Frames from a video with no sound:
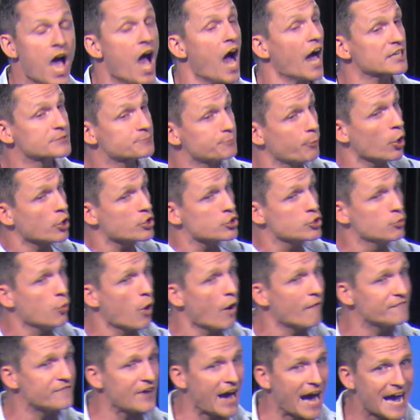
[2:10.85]
A sport you
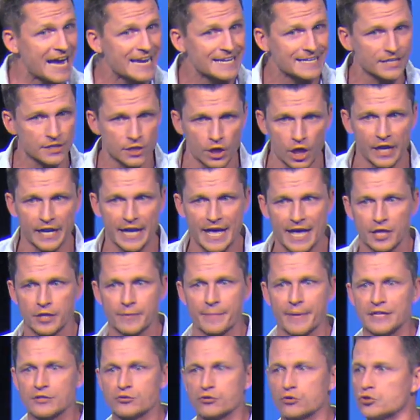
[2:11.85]
won't find at a lot of
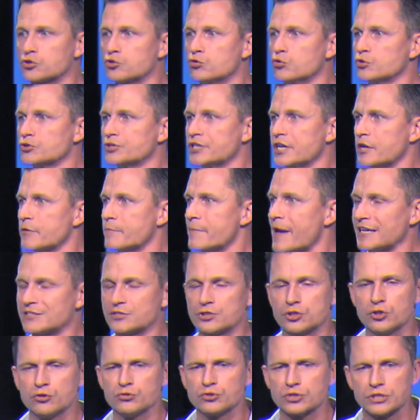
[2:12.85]
elementary schools here in
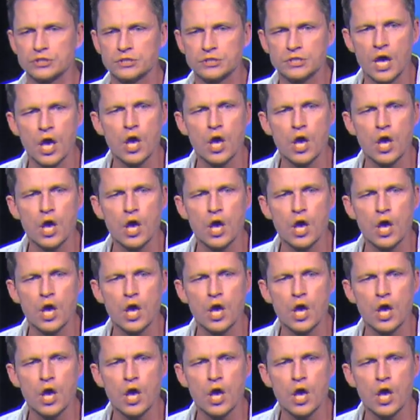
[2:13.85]
Massachusetts.